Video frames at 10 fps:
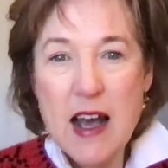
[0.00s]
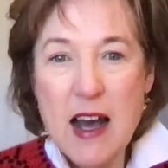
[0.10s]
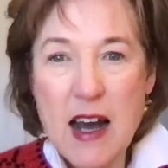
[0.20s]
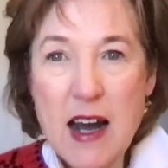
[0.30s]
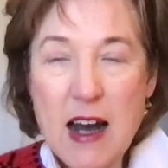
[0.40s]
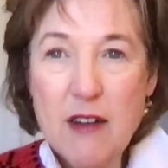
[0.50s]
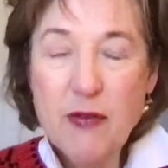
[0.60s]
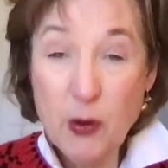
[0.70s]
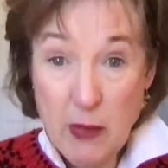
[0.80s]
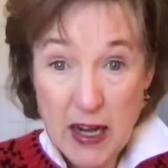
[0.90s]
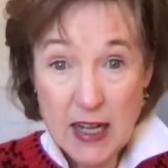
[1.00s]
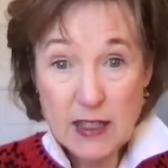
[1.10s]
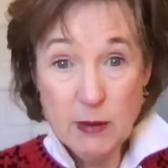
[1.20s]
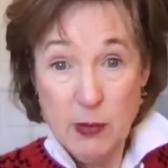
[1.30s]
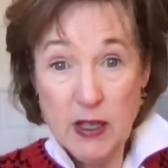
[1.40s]
For many,
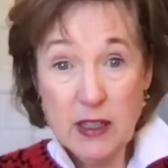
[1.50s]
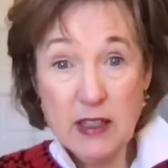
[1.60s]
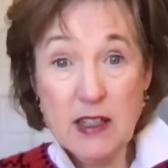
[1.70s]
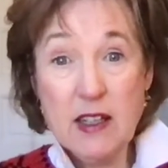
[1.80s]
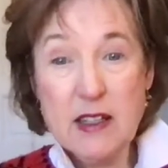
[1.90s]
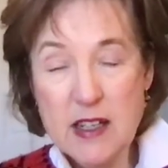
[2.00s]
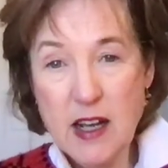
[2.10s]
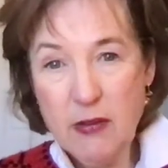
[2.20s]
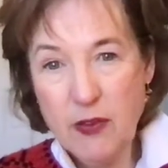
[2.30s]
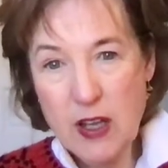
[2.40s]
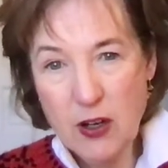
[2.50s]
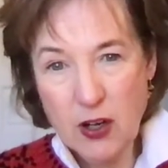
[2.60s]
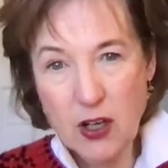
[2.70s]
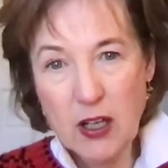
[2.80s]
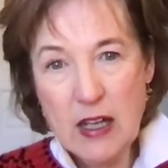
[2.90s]
it's been a tough
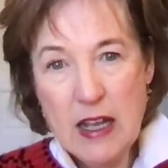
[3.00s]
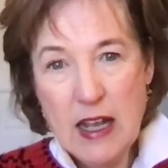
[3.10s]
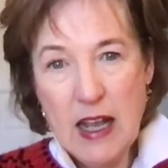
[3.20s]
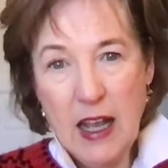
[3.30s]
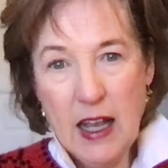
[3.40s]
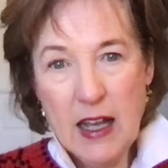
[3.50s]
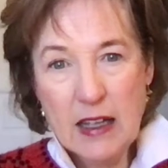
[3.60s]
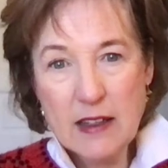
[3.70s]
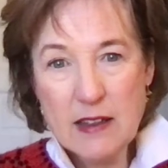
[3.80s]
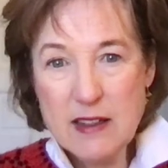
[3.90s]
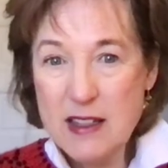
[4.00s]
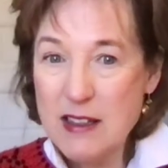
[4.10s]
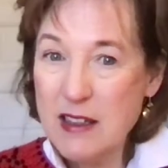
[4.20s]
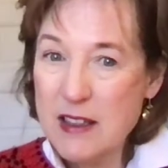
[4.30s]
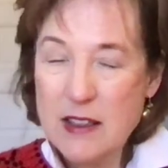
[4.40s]
year, and
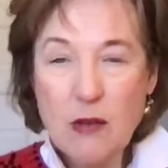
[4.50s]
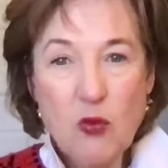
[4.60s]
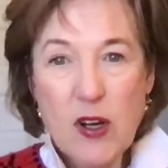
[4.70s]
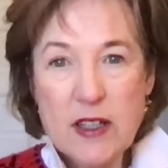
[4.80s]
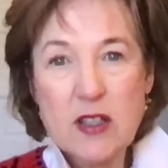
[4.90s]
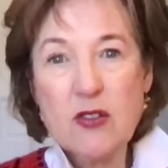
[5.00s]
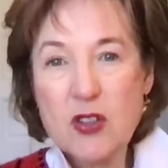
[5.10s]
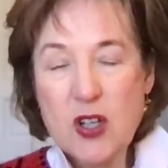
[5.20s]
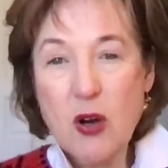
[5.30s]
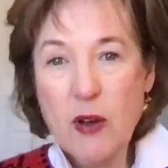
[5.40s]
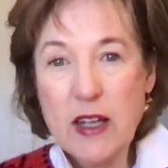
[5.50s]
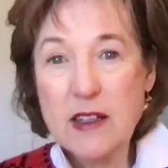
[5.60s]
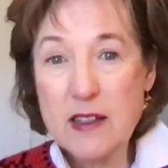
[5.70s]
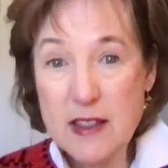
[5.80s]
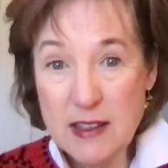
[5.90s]
in some ways, there's no end
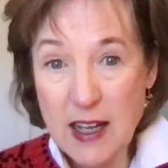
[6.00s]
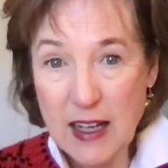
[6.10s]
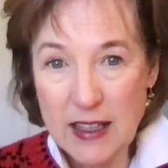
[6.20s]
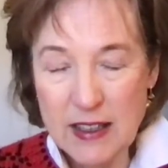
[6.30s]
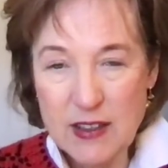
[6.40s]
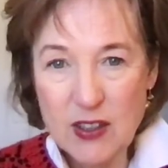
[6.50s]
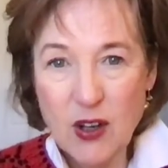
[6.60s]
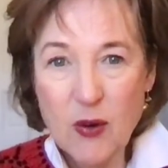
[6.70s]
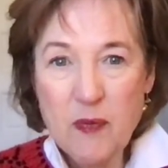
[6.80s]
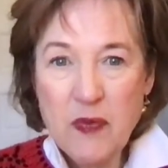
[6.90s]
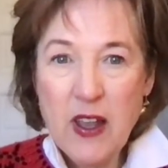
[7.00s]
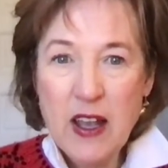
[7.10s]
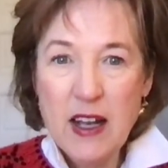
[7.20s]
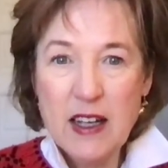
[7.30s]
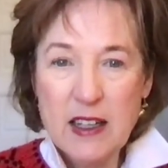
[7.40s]
in sight. So
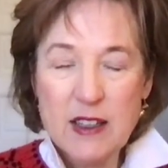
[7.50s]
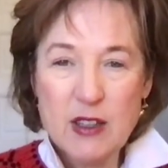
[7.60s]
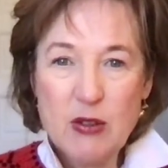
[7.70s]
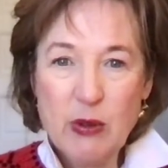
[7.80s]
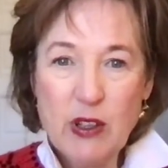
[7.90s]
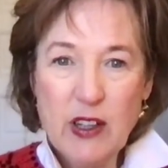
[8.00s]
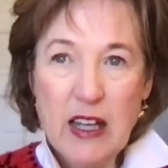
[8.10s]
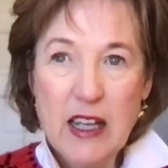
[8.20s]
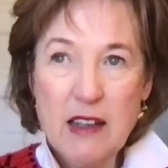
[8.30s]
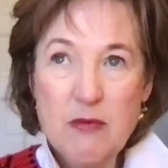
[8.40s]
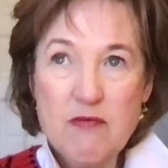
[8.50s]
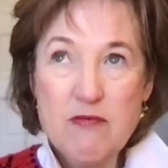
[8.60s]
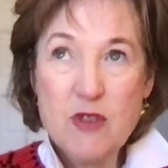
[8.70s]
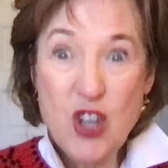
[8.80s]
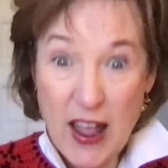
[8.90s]
it's really
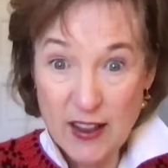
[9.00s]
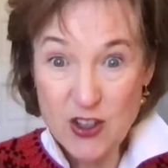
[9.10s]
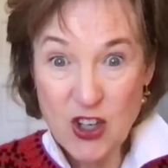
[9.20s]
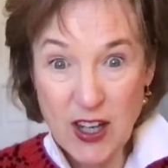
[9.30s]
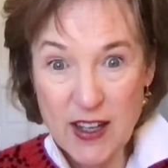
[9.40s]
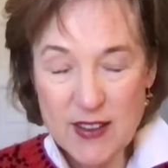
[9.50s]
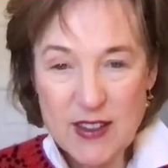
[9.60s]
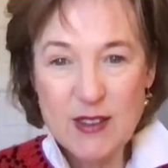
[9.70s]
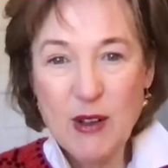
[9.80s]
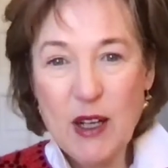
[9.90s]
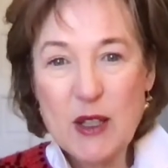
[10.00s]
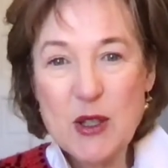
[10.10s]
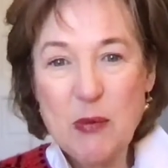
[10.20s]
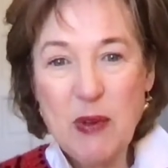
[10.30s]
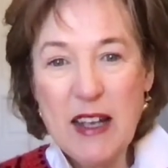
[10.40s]
challenging us, right,
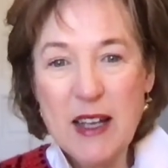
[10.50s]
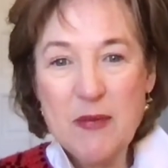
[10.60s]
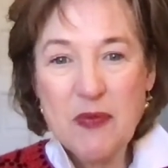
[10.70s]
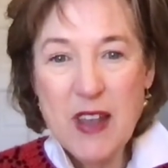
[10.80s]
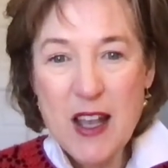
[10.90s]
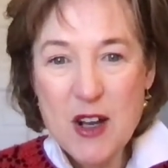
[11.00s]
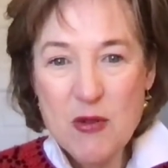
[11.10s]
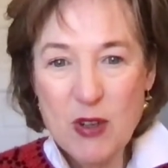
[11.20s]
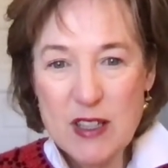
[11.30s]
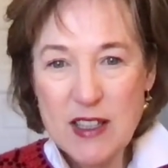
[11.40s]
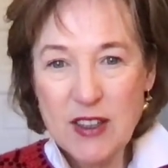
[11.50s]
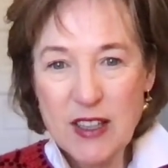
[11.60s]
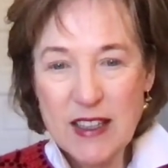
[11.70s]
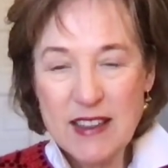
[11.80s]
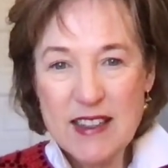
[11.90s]
to be
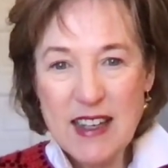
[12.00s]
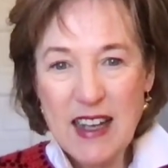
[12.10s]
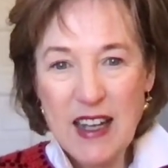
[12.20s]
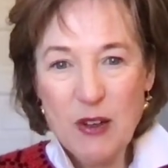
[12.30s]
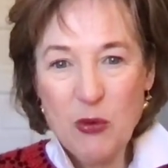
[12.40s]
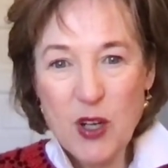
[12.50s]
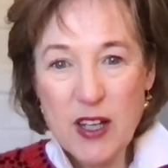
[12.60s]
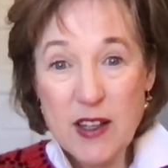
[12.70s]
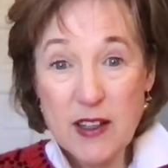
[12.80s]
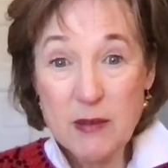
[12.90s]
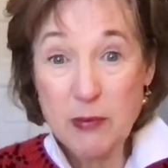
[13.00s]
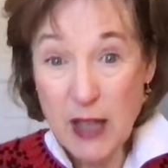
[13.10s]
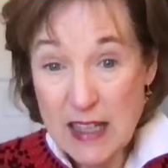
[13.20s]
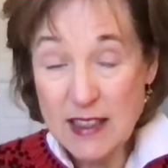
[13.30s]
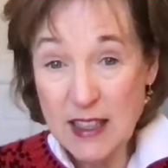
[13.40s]
resilient. And one of the
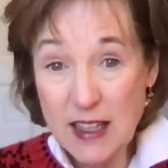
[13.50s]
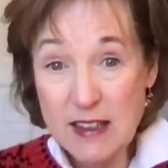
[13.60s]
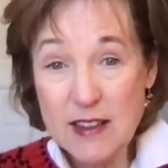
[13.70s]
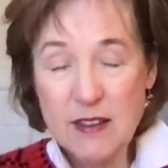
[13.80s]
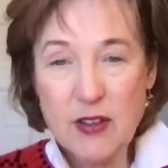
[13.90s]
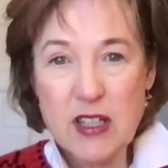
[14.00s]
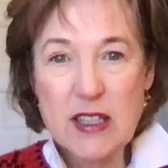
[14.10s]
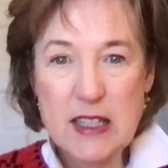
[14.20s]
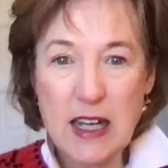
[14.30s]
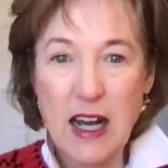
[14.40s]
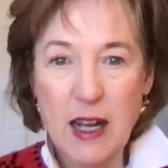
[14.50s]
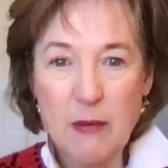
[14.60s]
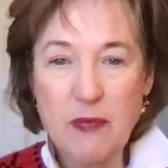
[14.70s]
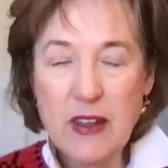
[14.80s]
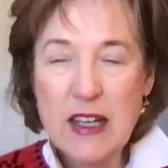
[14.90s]
blessings of this time